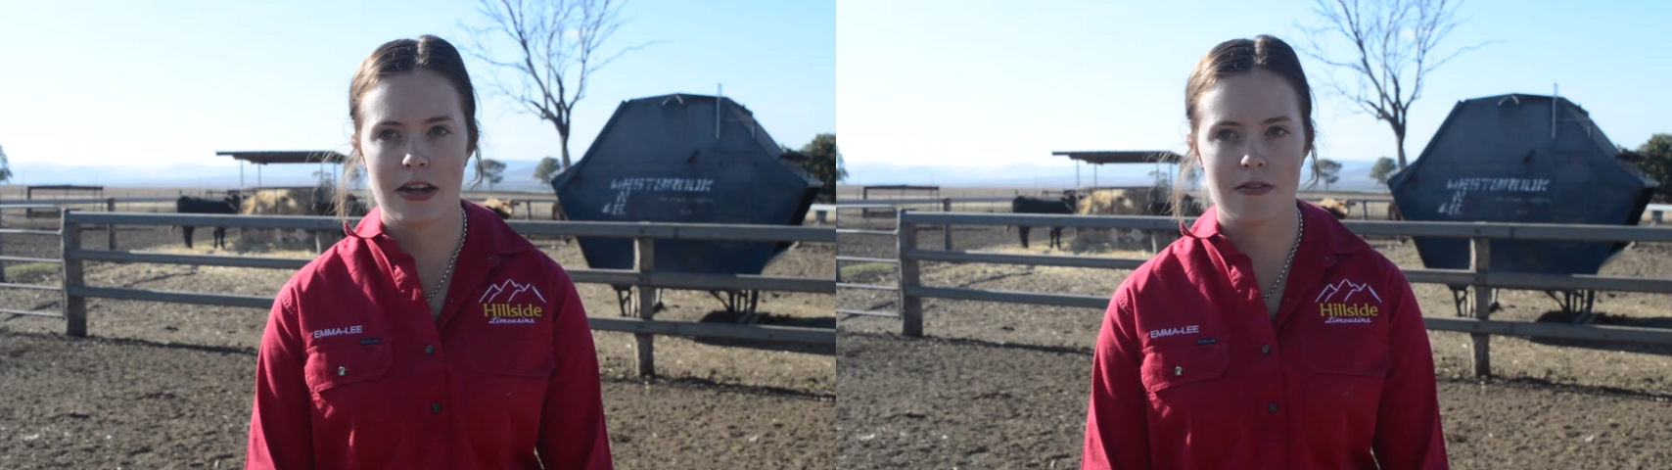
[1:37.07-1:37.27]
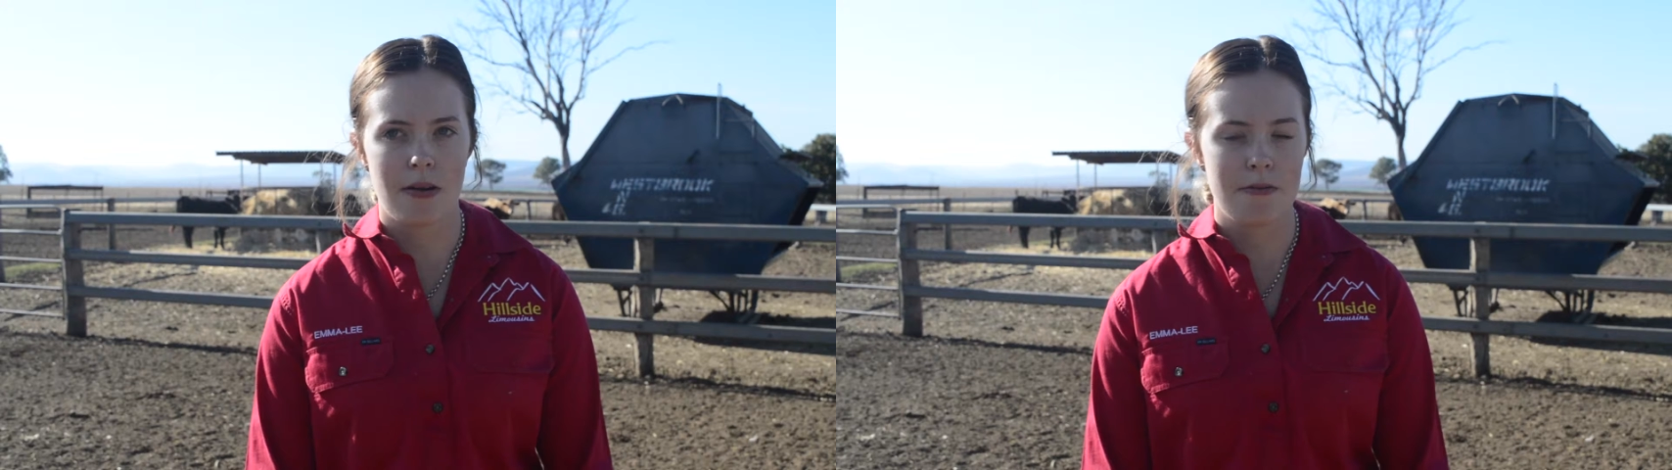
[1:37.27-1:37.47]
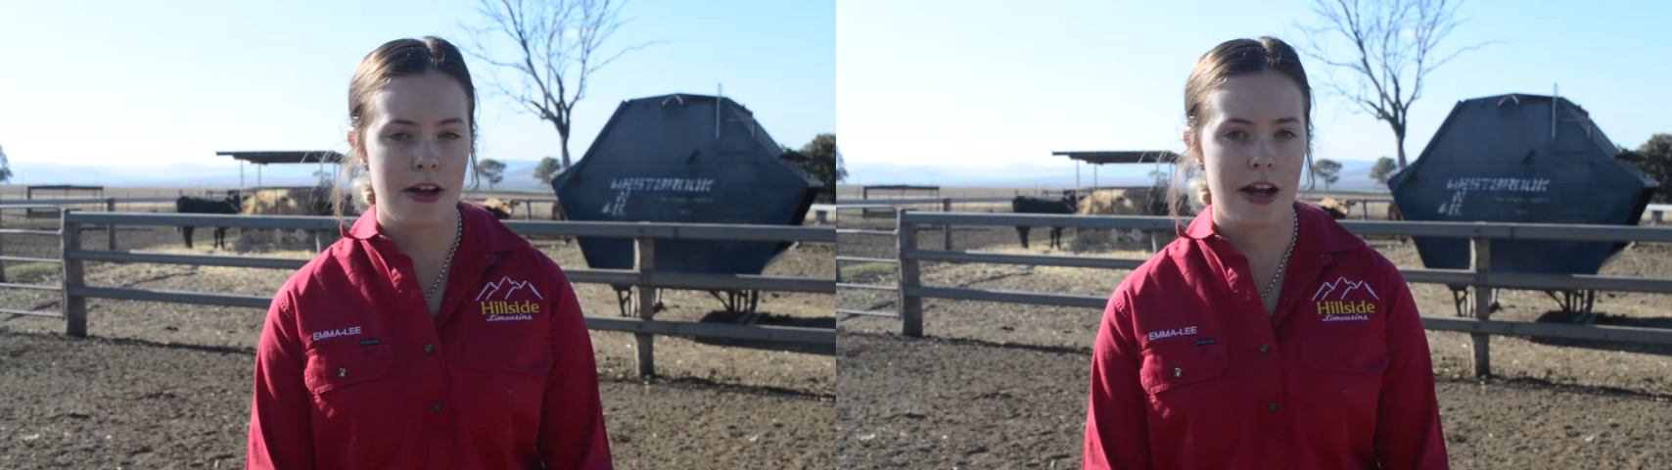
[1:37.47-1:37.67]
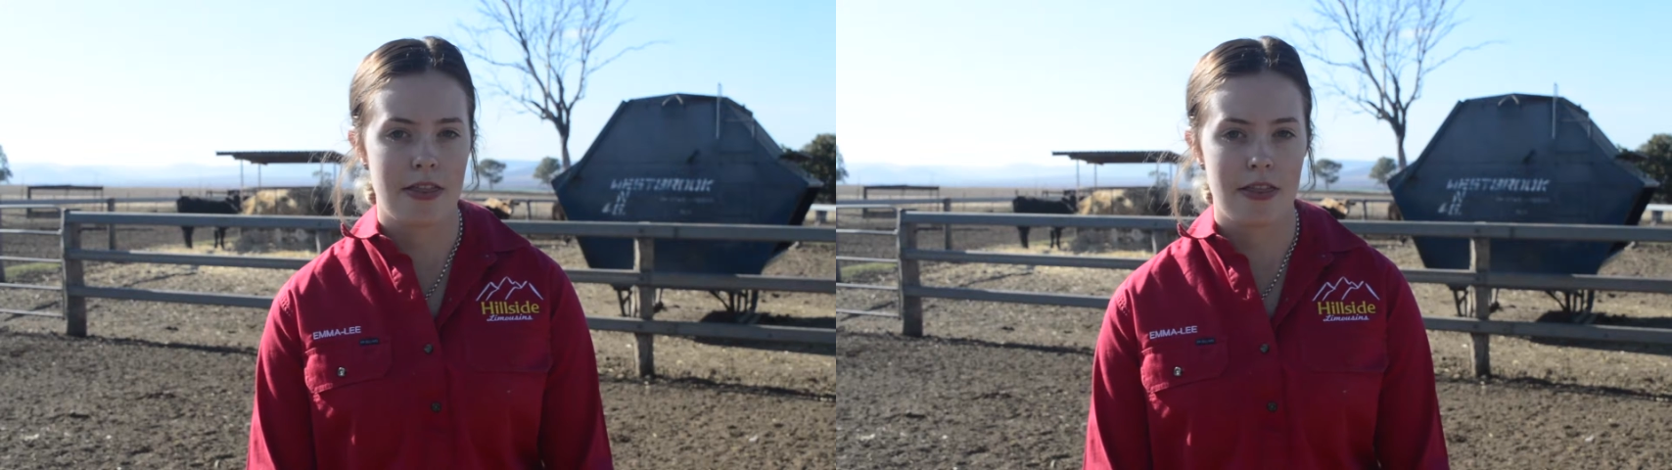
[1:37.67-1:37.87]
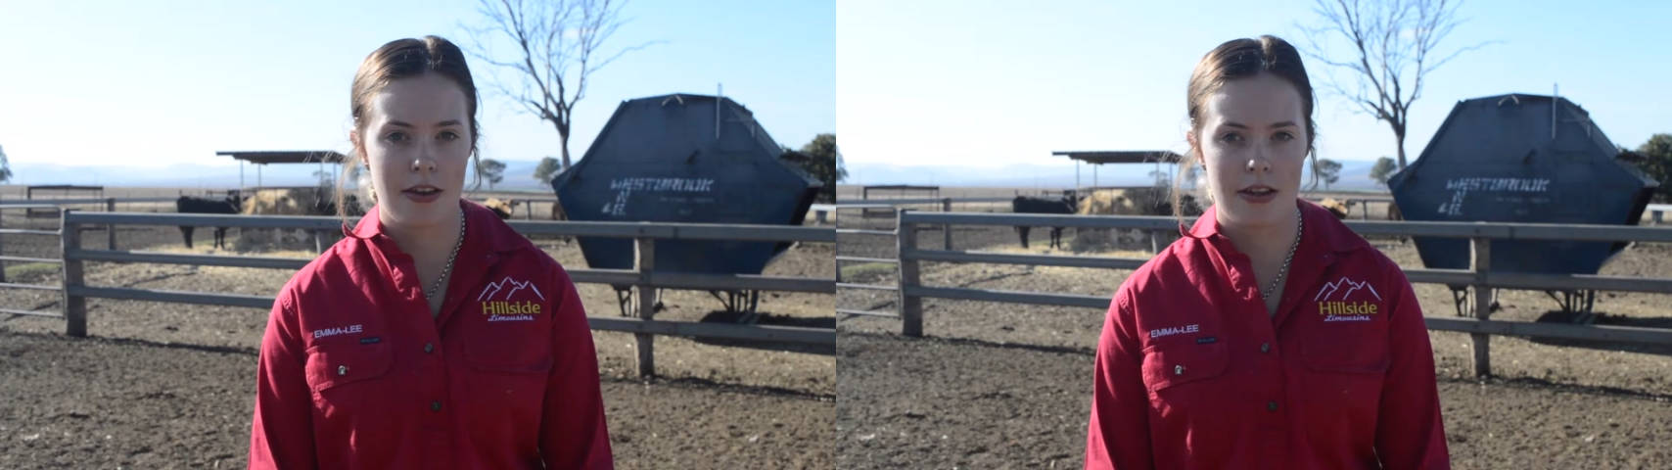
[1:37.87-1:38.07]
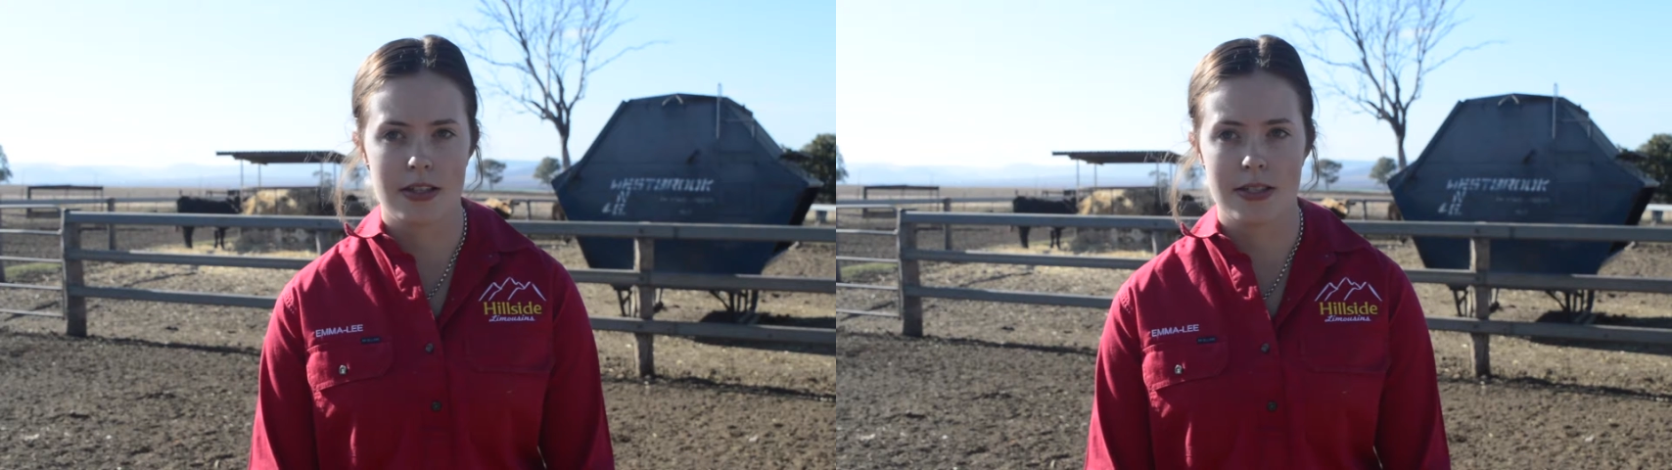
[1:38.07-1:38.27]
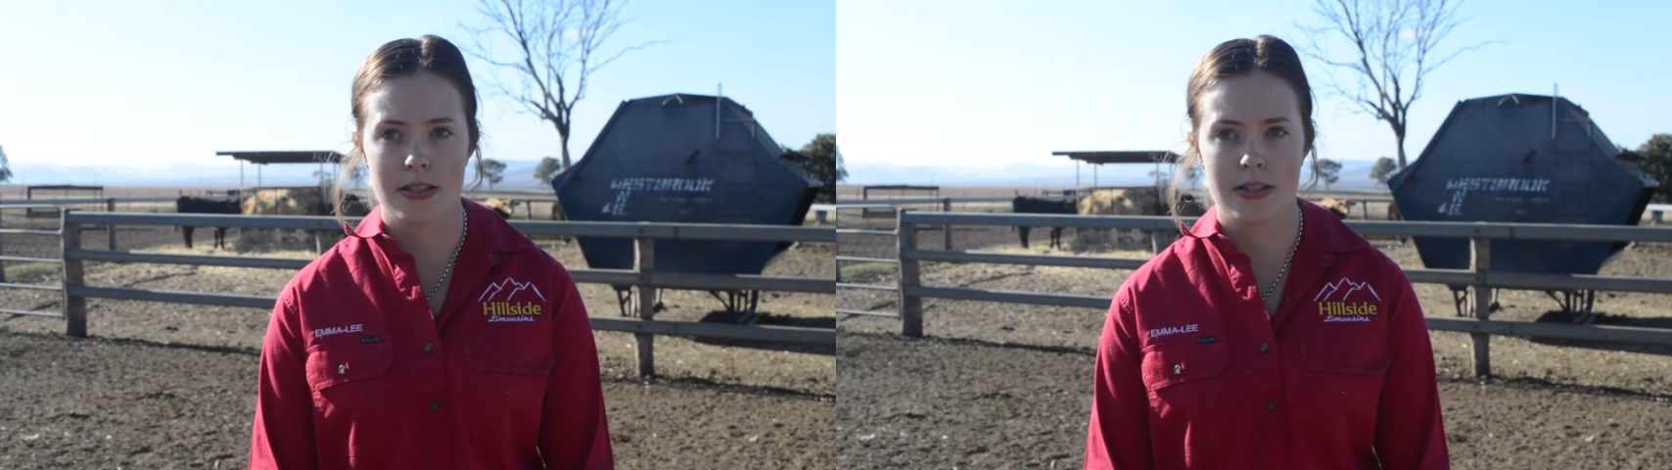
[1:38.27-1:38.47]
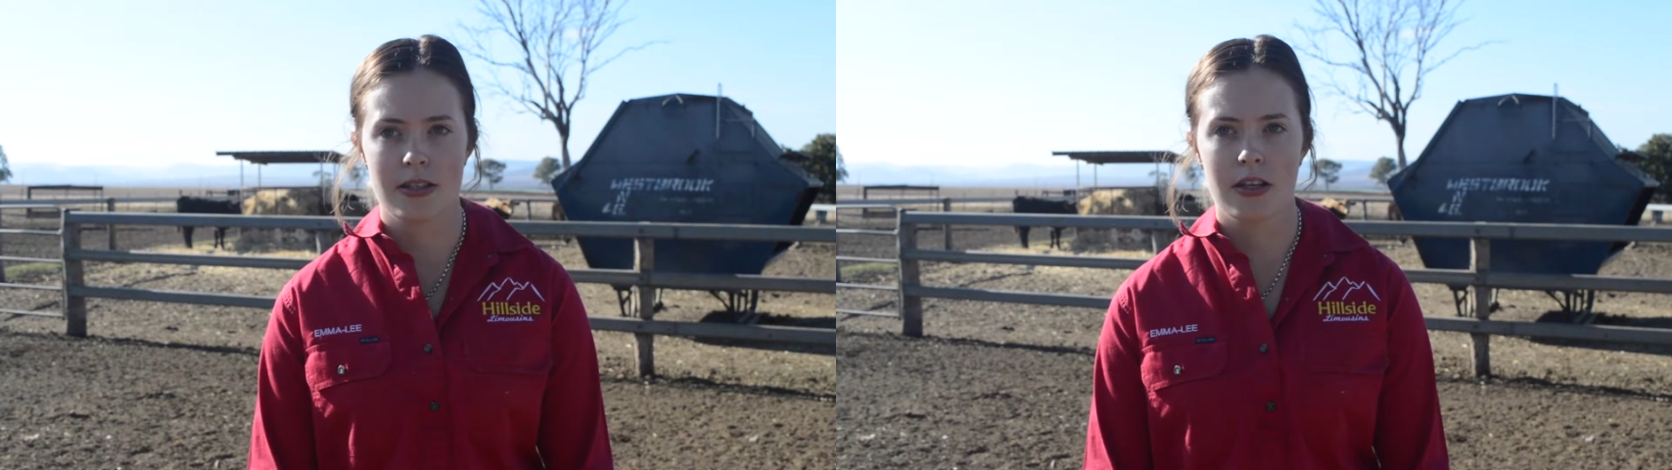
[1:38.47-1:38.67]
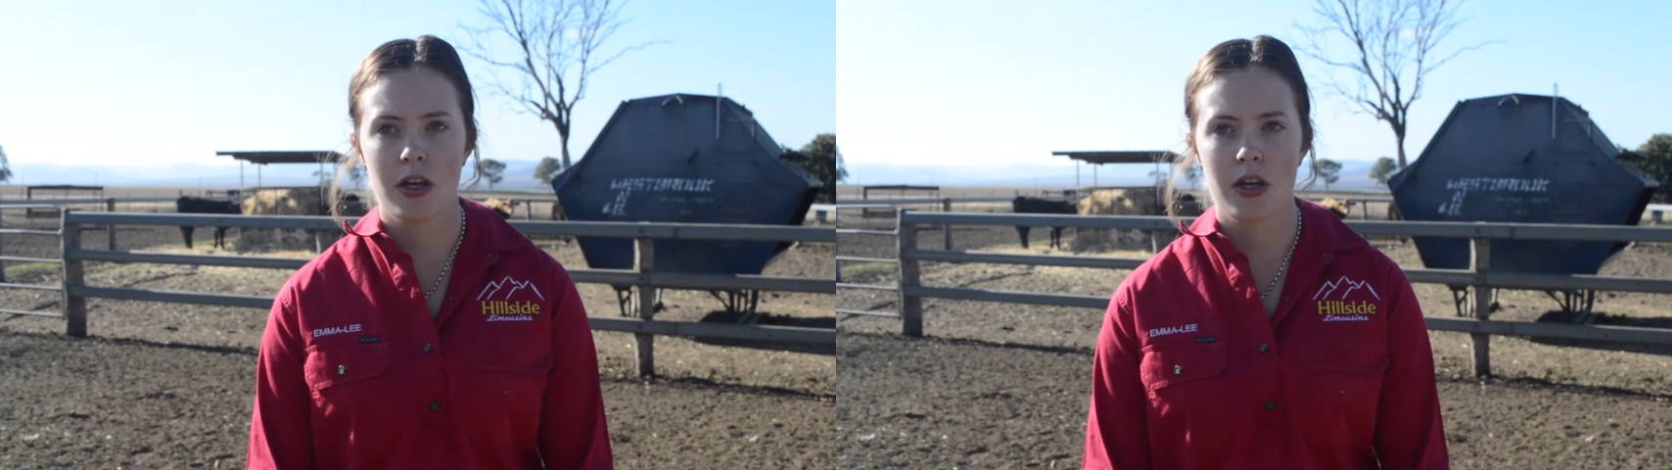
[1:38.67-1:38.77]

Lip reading: and rump fat thicknesses